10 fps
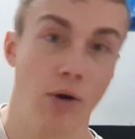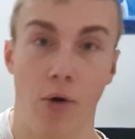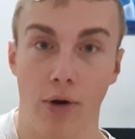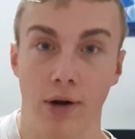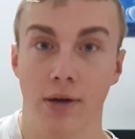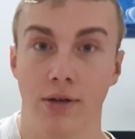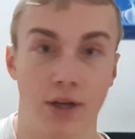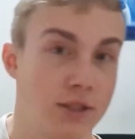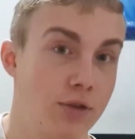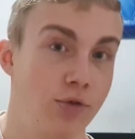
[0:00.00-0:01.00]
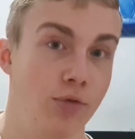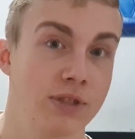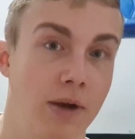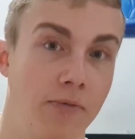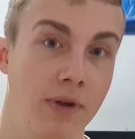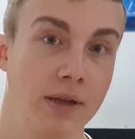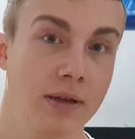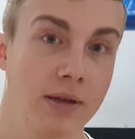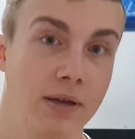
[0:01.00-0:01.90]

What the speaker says: or just do something.